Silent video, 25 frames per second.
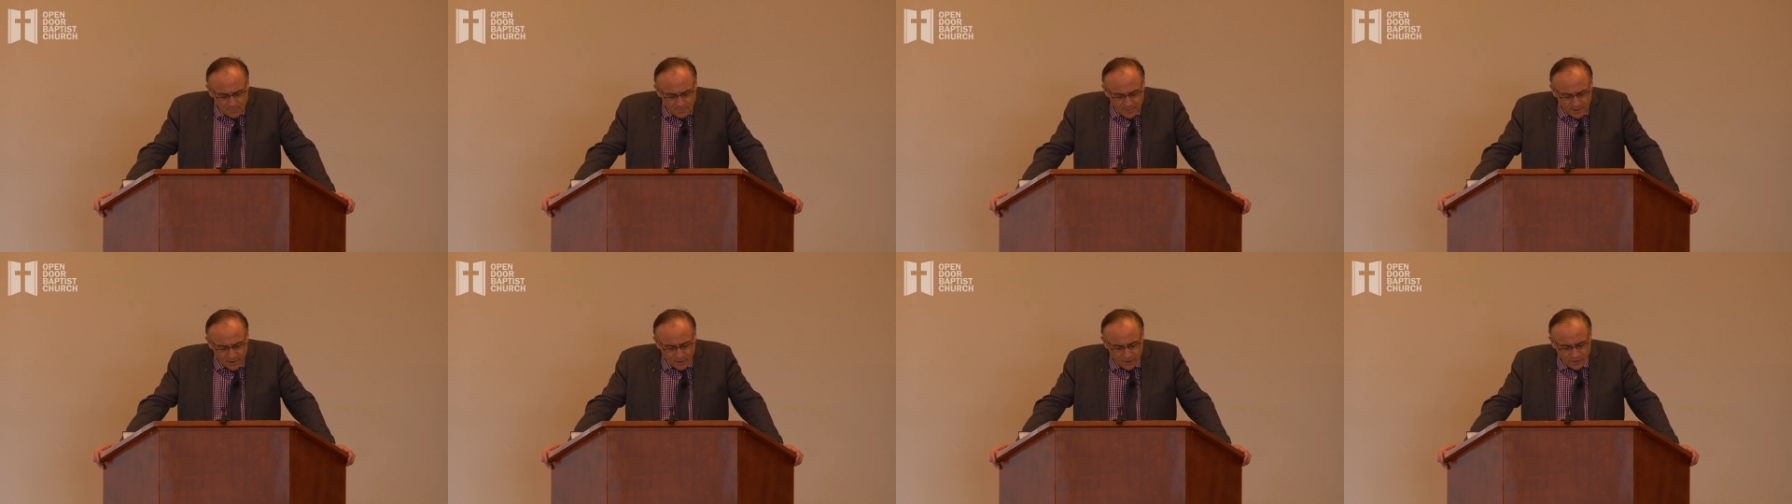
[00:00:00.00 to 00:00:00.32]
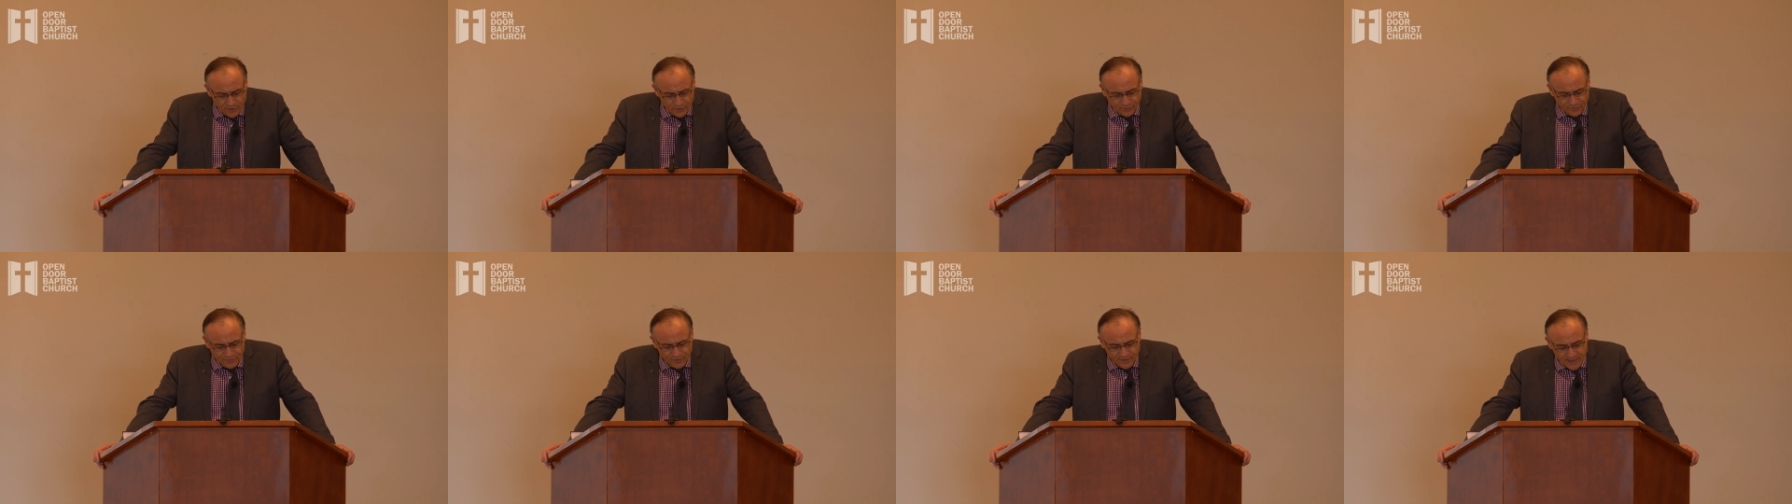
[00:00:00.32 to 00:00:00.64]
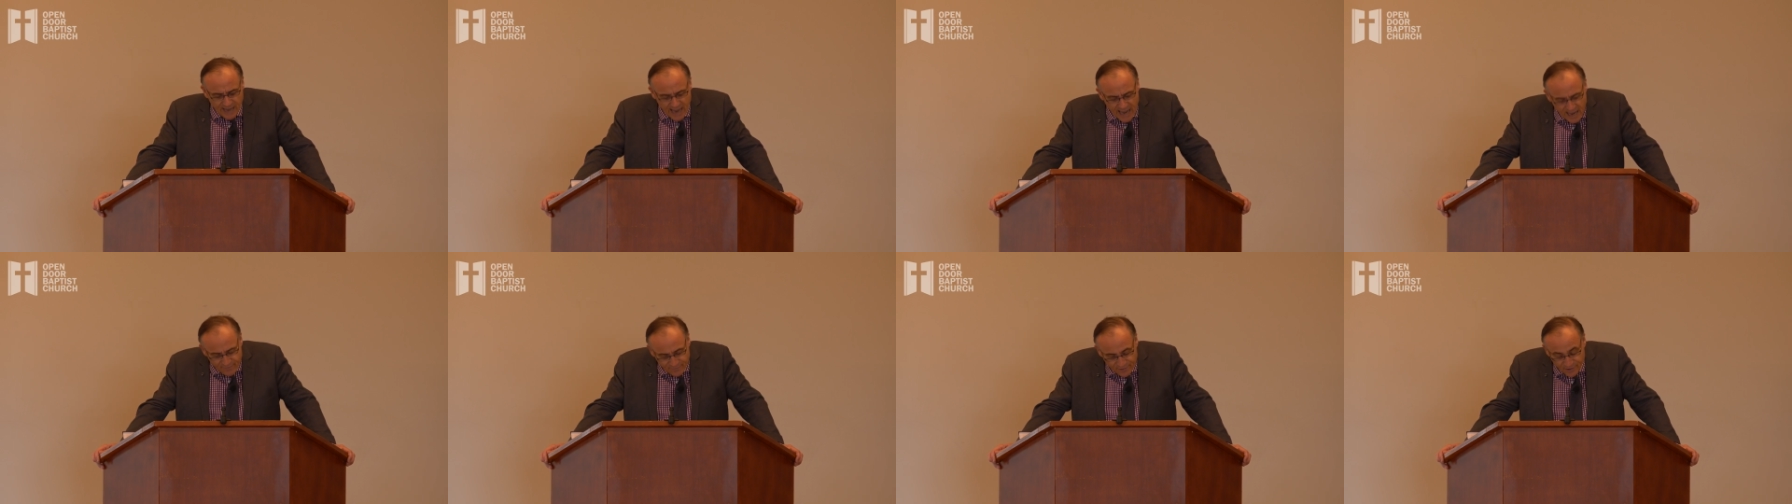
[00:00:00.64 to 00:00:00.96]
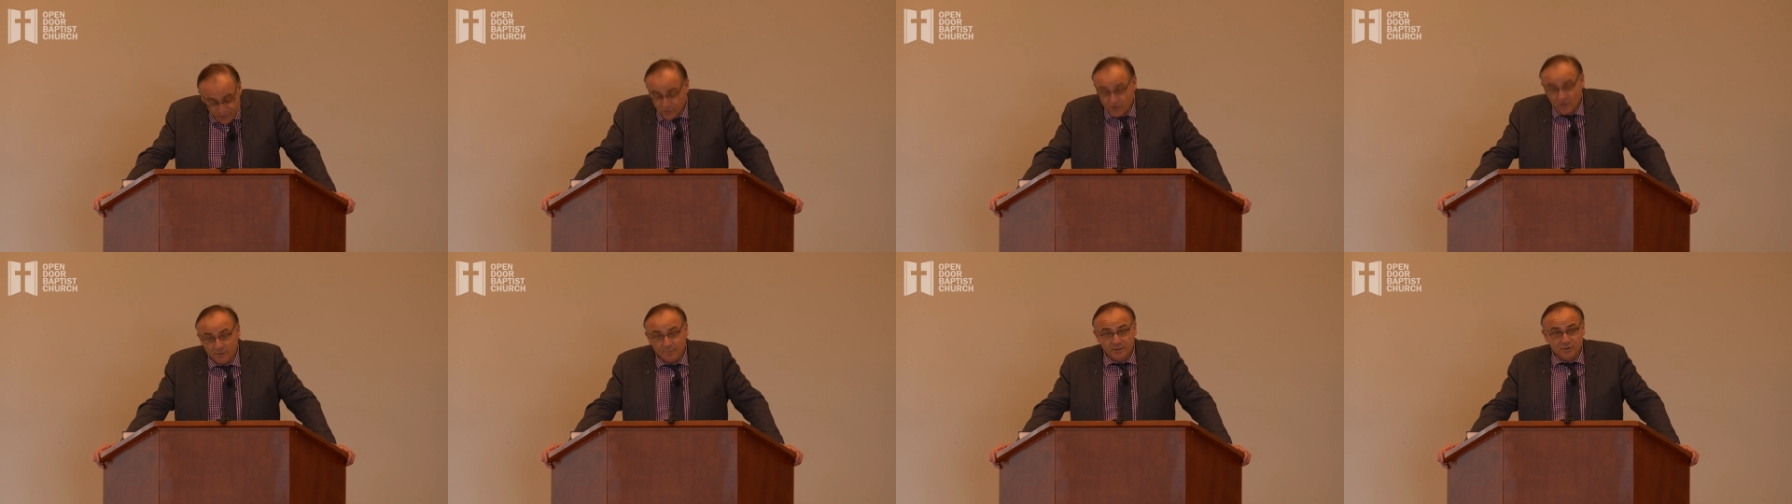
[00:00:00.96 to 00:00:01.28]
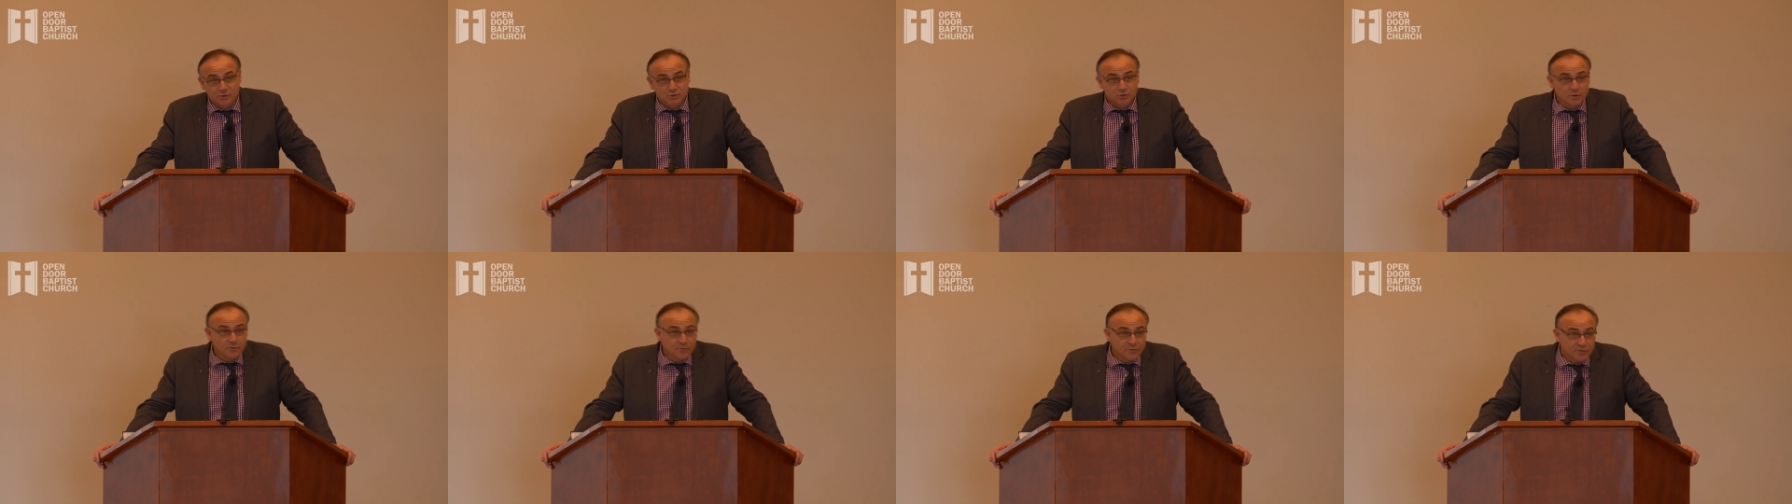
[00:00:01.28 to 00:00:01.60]
Because for David, it's going to
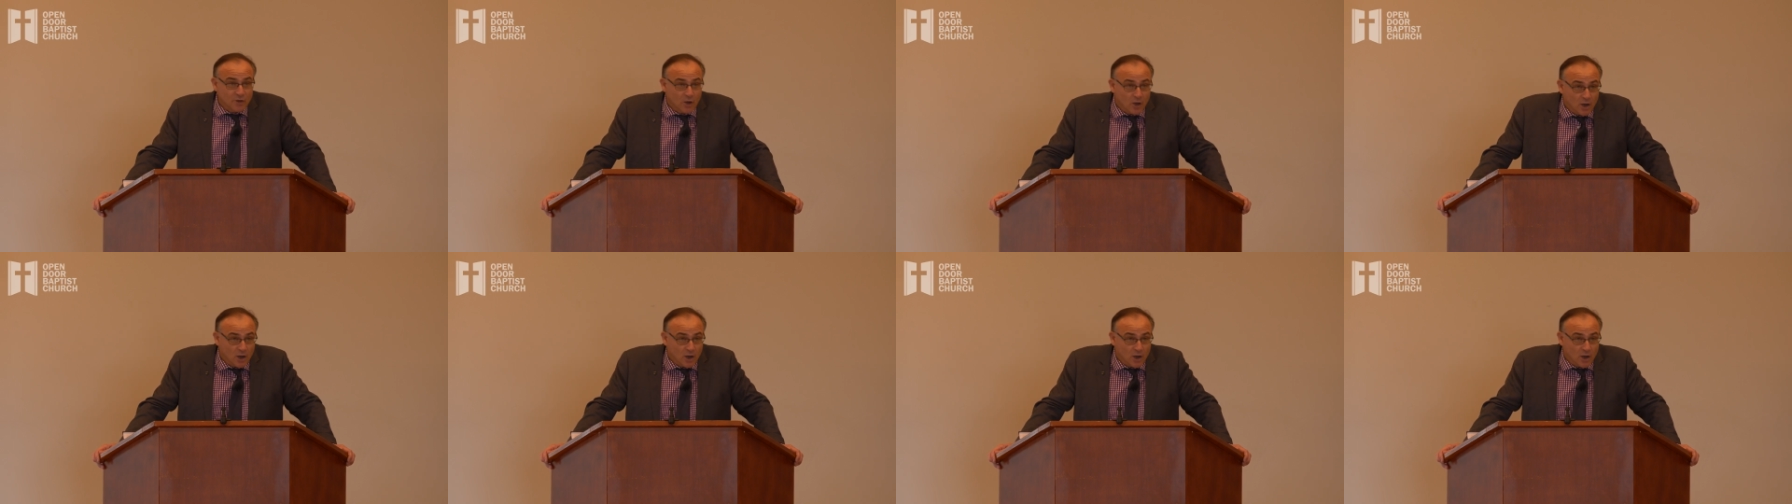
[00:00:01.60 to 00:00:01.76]
be truth